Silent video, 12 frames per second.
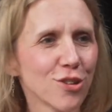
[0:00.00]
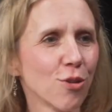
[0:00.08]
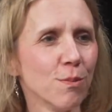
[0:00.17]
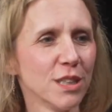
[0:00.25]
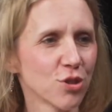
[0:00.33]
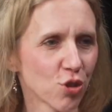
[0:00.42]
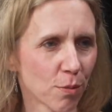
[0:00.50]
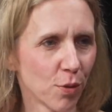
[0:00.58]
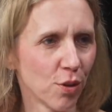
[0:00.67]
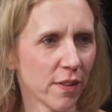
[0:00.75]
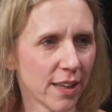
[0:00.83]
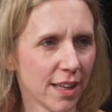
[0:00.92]
so yeah.
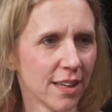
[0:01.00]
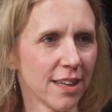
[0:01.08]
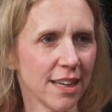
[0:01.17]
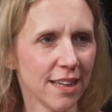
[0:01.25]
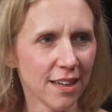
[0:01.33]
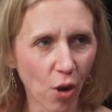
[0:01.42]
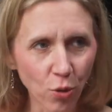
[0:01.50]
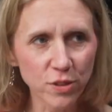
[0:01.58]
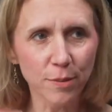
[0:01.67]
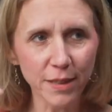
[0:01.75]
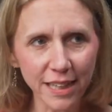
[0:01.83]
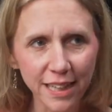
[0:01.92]
miserable? And then it
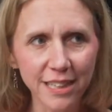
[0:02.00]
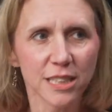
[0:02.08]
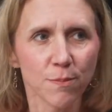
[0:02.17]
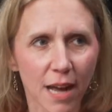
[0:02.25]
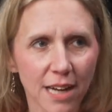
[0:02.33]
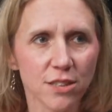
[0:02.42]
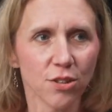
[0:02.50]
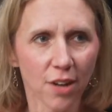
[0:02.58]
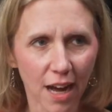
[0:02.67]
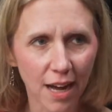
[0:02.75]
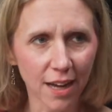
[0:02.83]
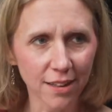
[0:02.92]
ultimately gets back to
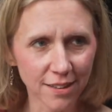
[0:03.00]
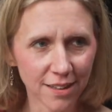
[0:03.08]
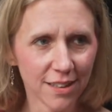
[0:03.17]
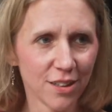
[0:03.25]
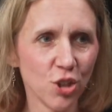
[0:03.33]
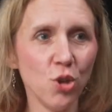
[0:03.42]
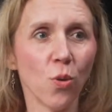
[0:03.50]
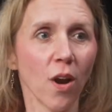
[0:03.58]
God, you